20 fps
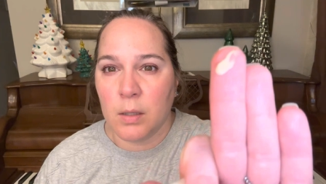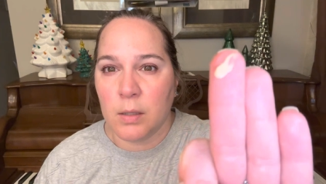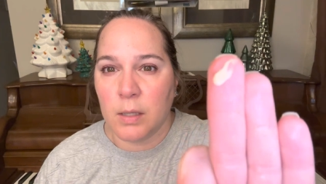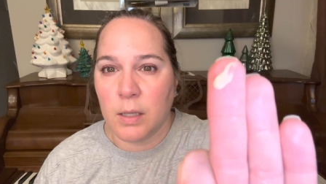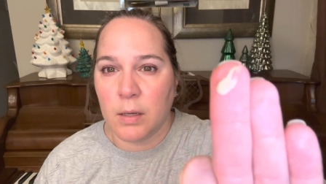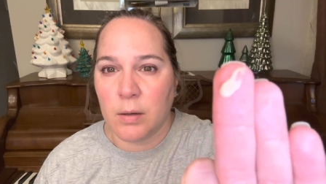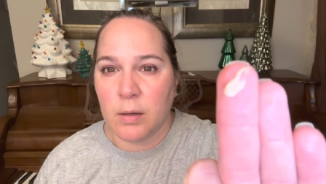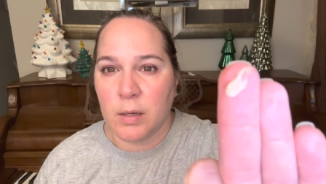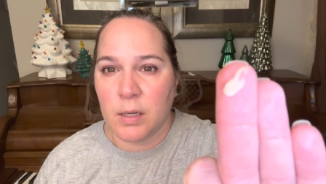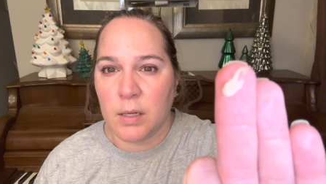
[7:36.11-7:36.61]

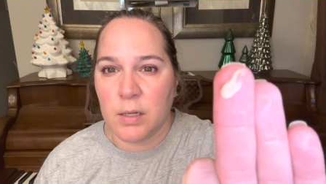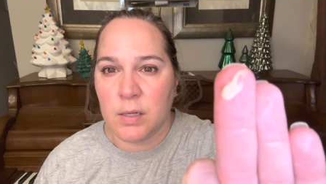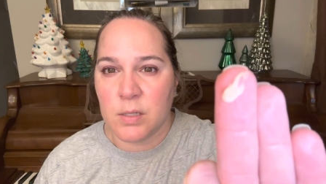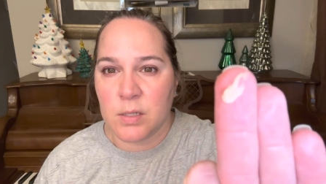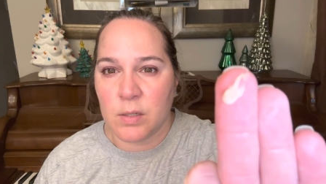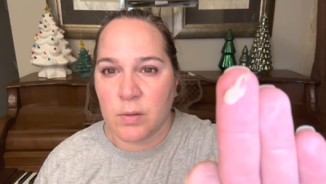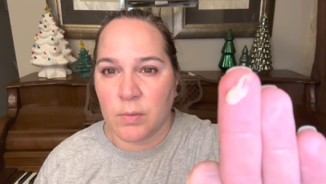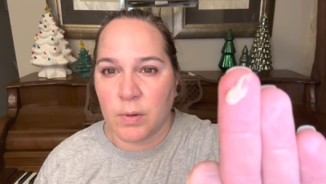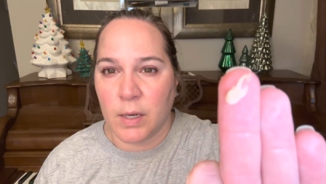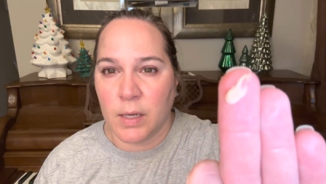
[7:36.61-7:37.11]
There it
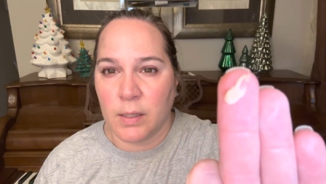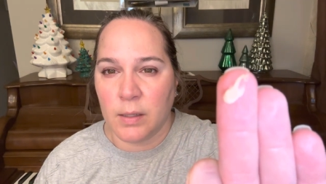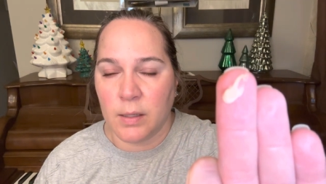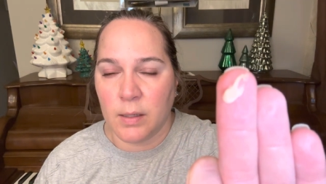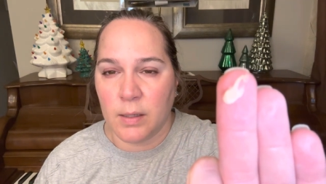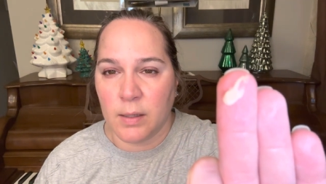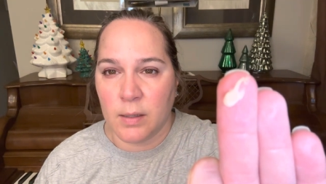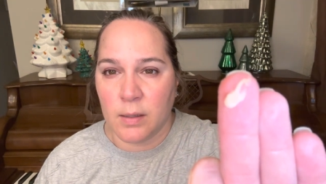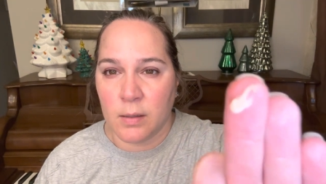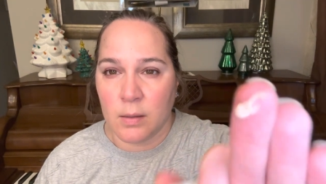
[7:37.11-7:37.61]
is right
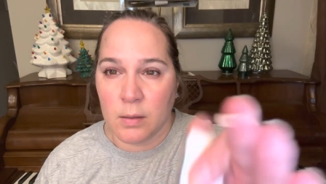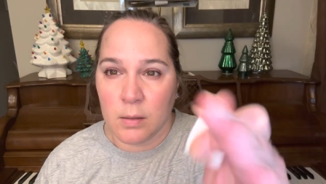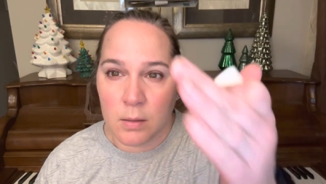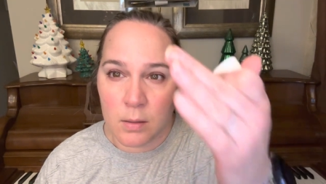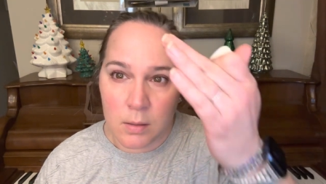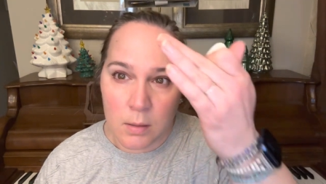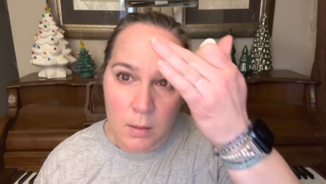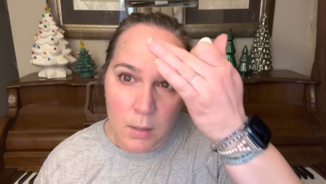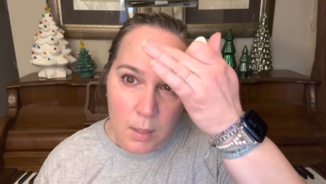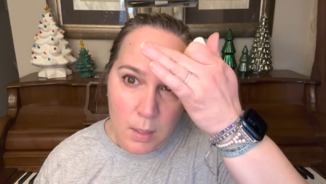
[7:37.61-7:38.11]
there.
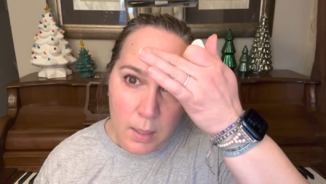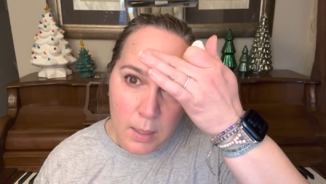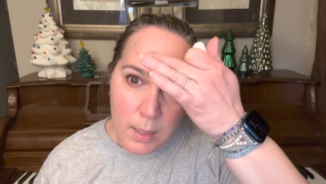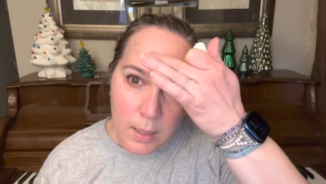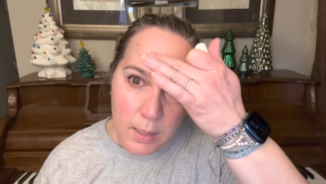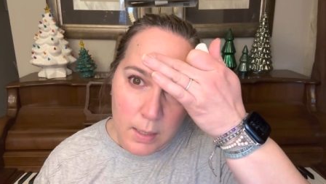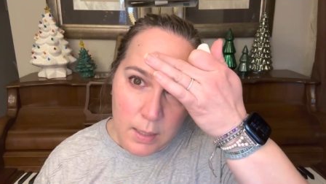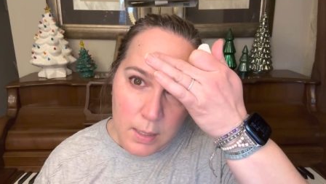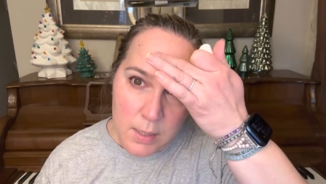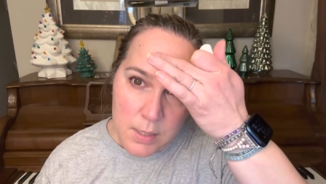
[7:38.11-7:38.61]

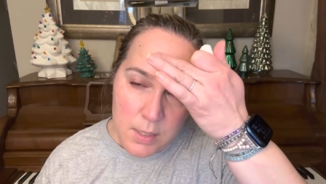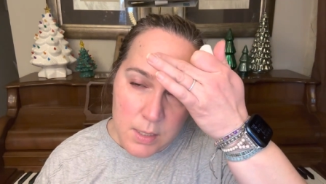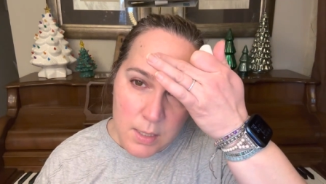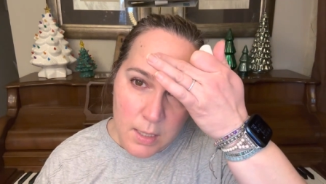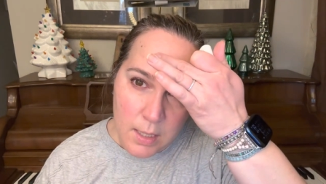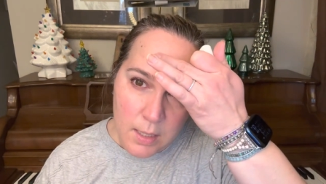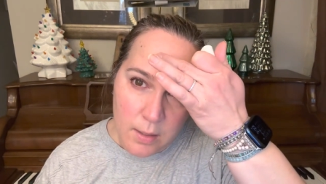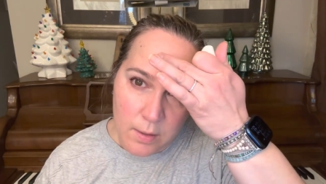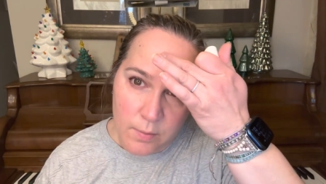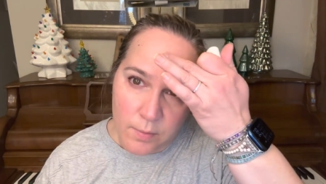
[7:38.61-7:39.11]
And I just
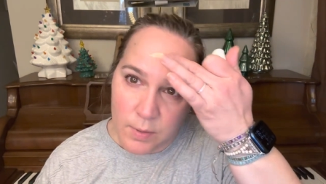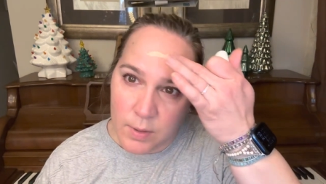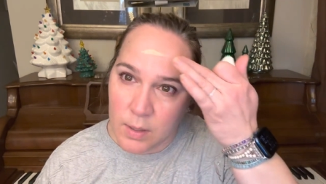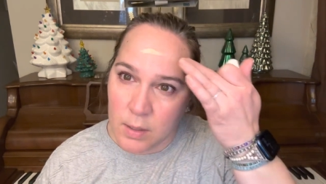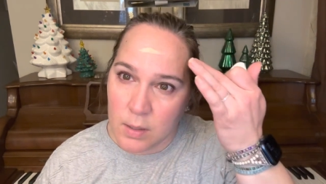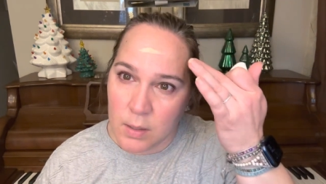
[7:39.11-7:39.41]
kind of